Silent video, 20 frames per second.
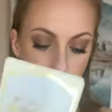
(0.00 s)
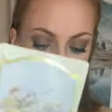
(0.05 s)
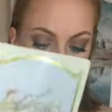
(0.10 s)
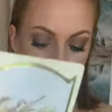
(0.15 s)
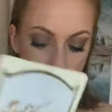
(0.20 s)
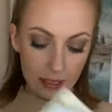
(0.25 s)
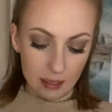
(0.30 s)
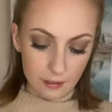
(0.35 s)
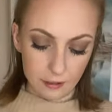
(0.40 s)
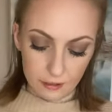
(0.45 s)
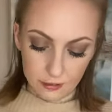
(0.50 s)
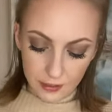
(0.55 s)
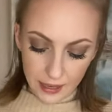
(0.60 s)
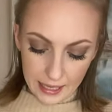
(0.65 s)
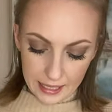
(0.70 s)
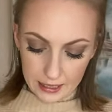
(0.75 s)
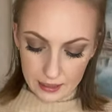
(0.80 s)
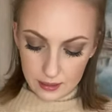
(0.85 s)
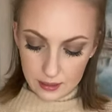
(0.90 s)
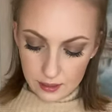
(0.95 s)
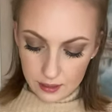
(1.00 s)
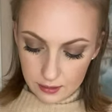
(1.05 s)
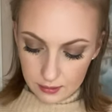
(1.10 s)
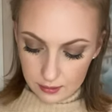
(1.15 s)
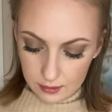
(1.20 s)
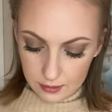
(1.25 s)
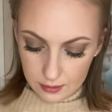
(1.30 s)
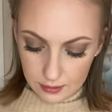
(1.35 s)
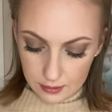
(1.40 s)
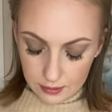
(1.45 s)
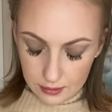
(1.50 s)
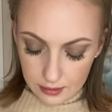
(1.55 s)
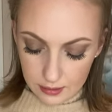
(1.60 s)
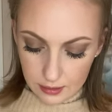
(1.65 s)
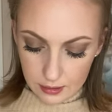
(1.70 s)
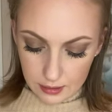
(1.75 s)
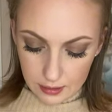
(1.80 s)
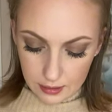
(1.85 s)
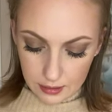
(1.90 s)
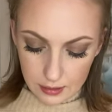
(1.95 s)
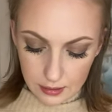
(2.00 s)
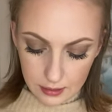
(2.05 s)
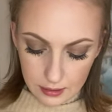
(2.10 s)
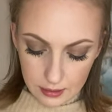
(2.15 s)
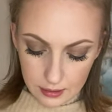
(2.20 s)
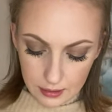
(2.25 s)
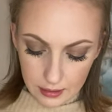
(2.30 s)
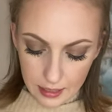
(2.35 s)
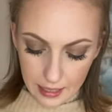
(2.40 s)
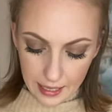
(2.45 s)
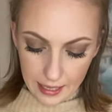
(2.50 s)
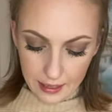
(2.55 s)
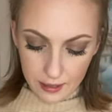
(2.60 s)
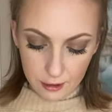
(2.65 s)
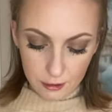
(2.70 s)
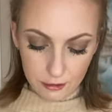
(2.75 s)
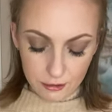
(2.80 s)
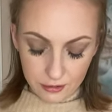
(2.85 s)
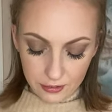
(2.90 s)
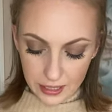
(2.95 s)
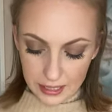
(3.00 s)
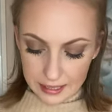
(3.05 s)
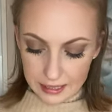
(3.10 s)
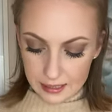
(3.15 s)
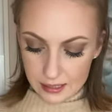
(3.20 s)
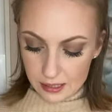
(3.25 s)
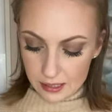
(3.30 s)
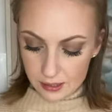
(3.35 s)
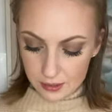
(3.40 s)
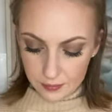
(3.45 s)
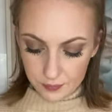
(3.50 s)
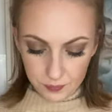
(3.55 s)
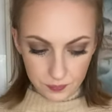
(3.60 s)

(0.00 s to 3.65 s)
and a fight and a fight